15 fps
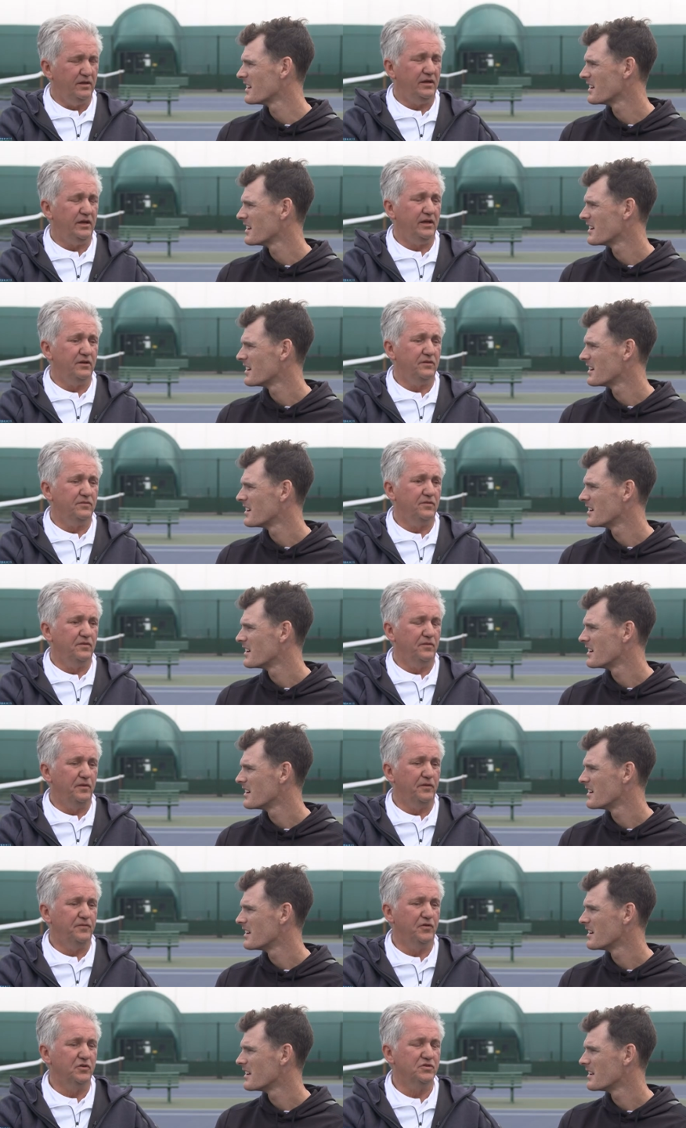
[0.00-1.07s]
Speaker 1: Yeah.
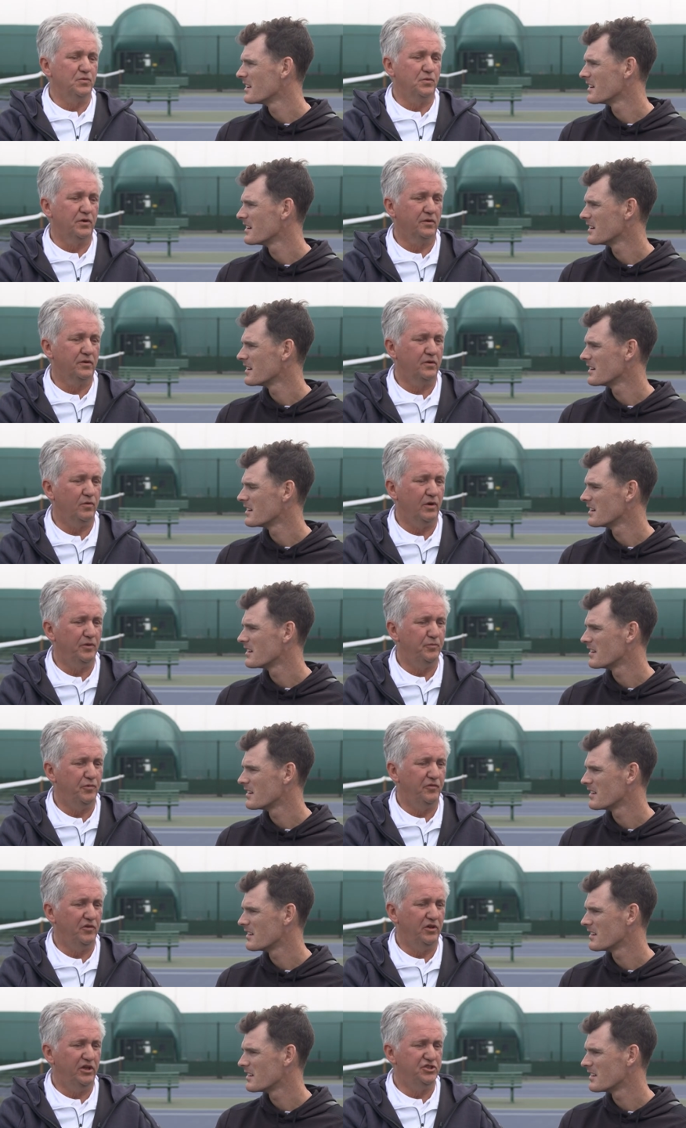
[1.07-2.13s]
at first we're quite
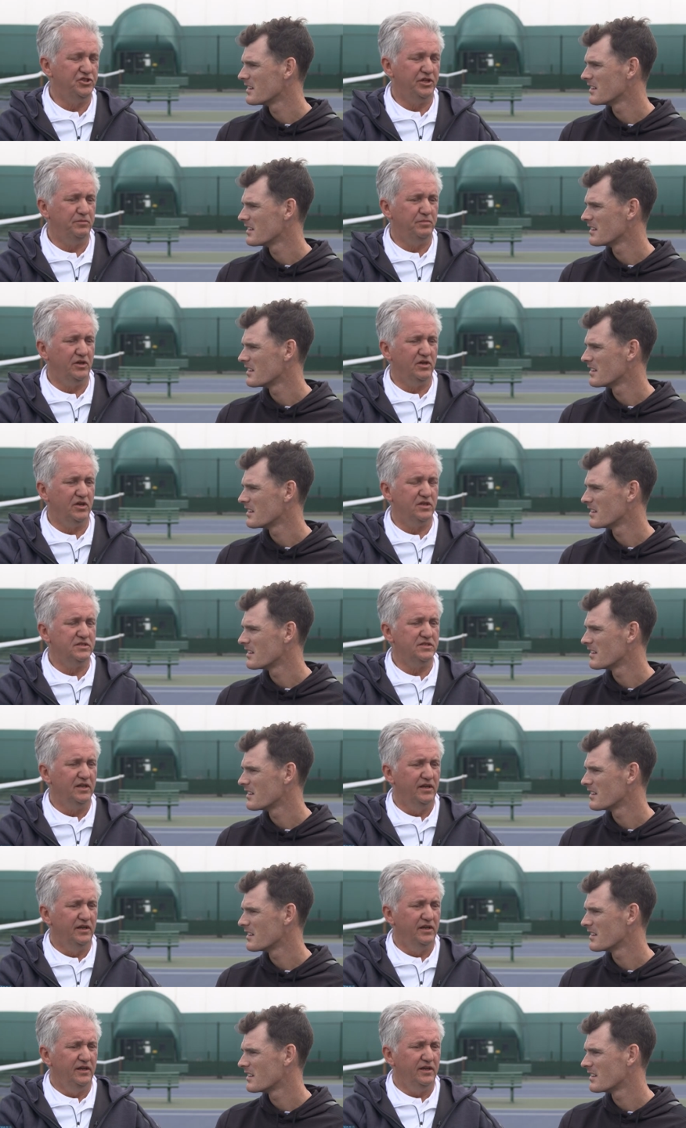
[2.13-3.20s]
privileged because
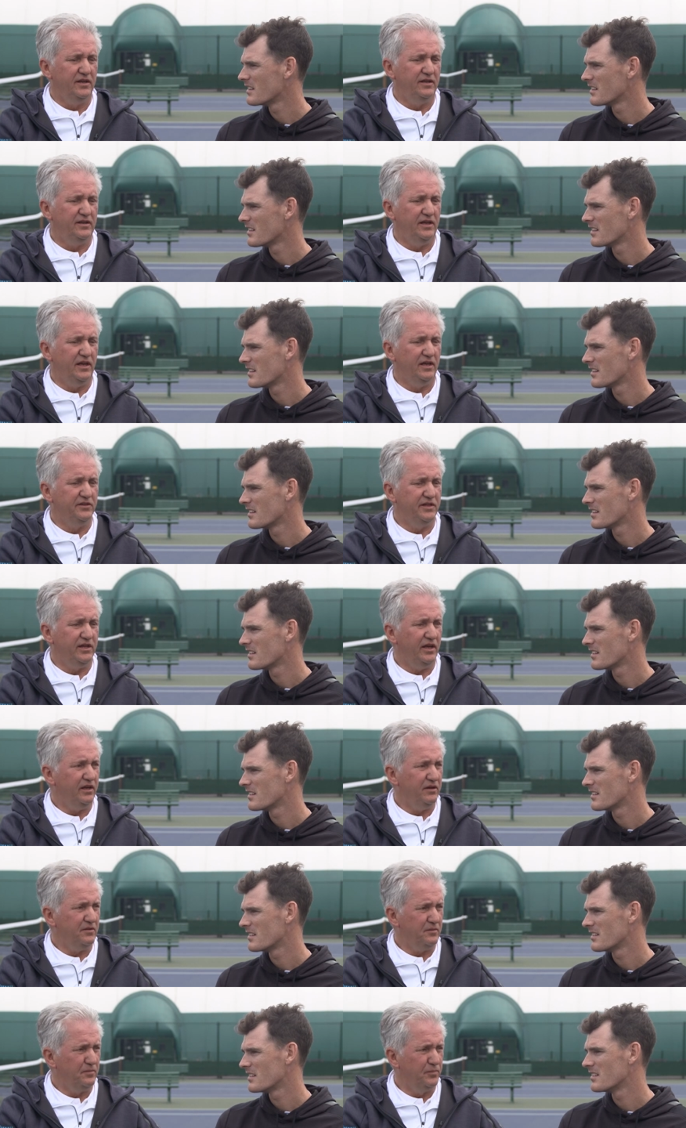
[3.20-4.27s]
the
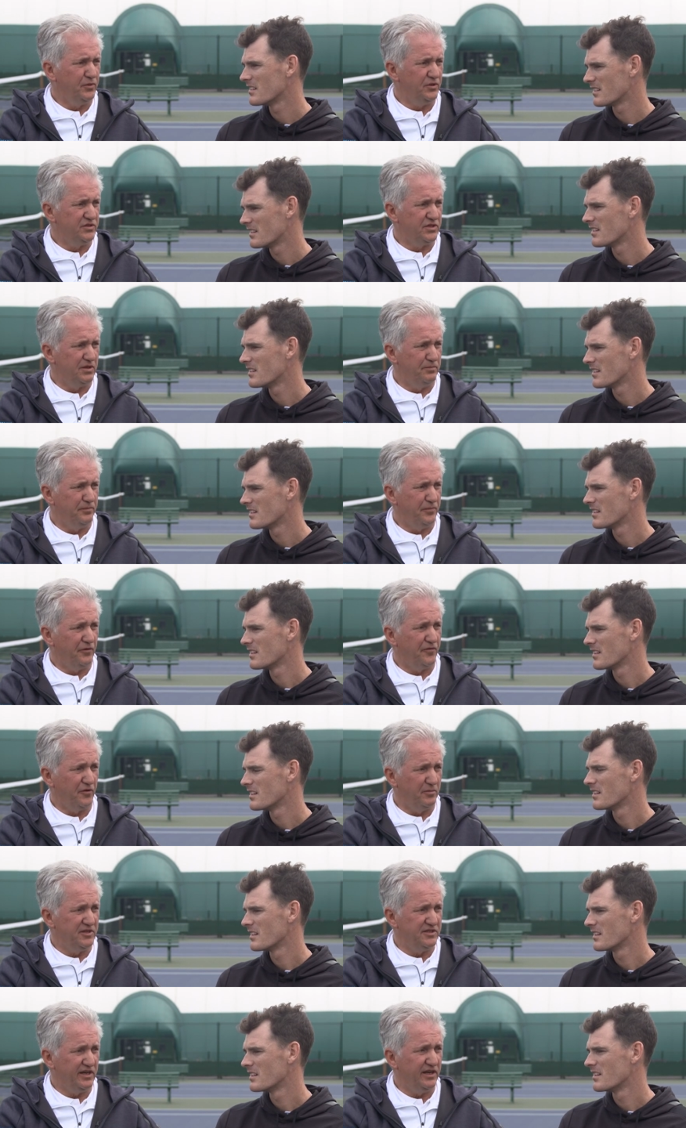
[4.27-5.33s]
LTA put some
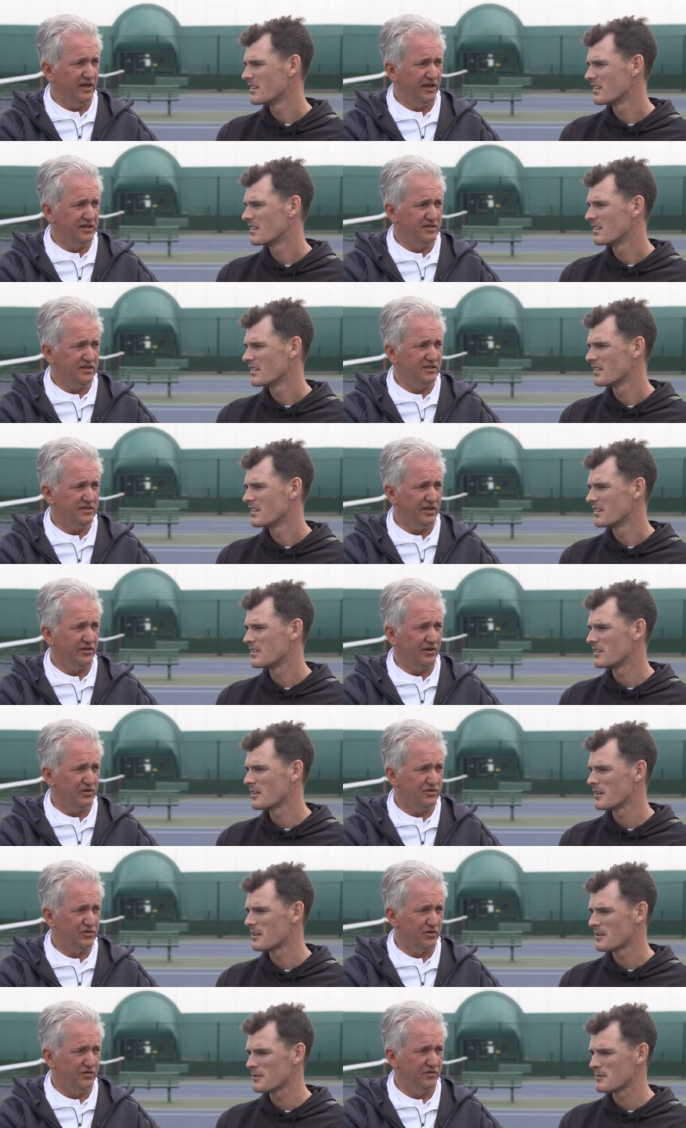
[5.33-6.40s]
performance analysis at yeah,
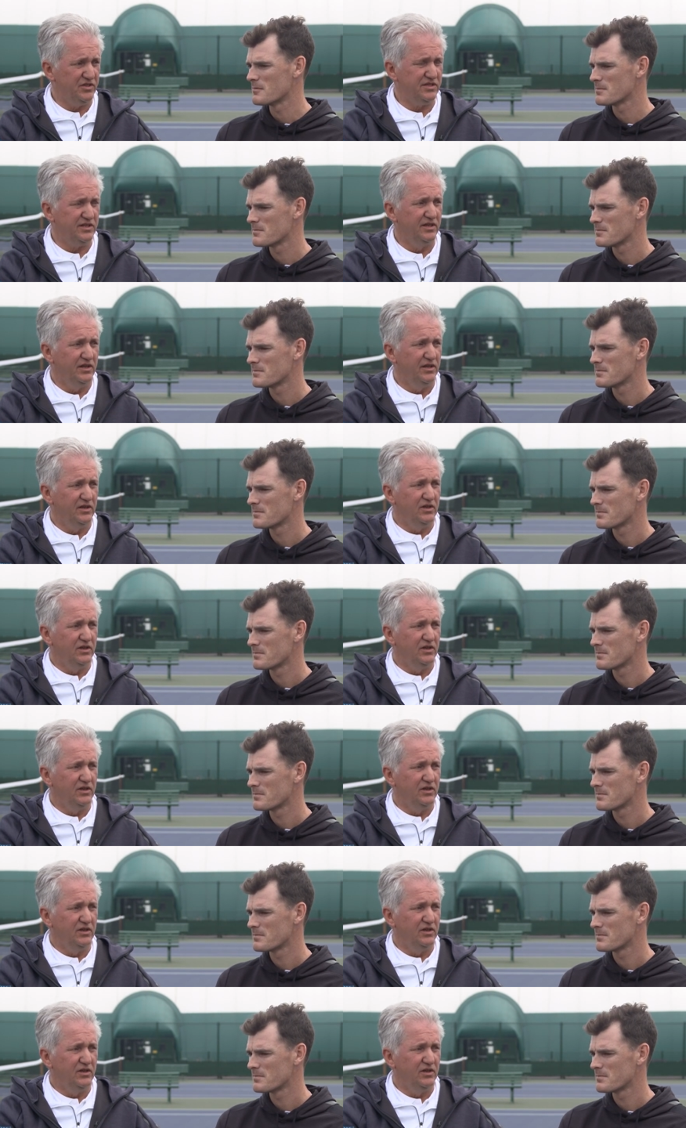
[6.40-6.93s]
our service. Yeah.